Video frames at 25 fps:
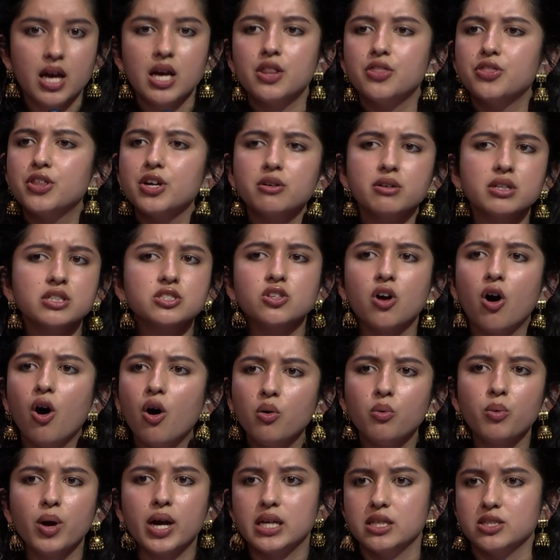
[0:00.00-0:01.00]
There is
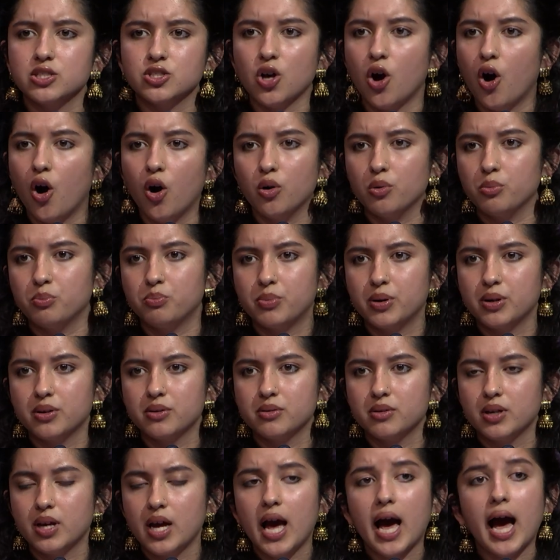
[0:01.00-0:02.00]
always hope,
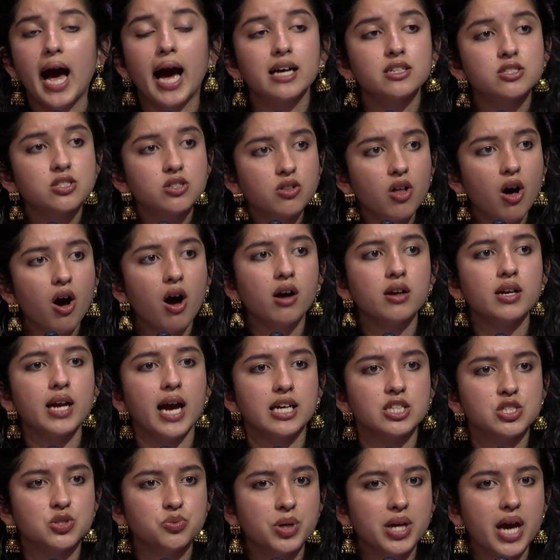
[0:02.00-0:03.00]
as long
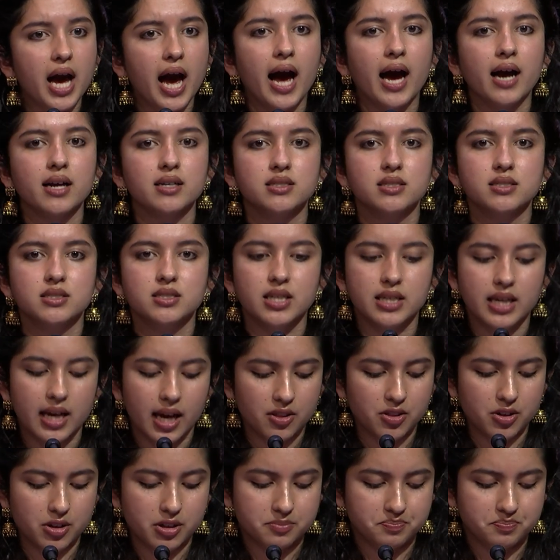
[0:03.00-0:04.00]
as we act together.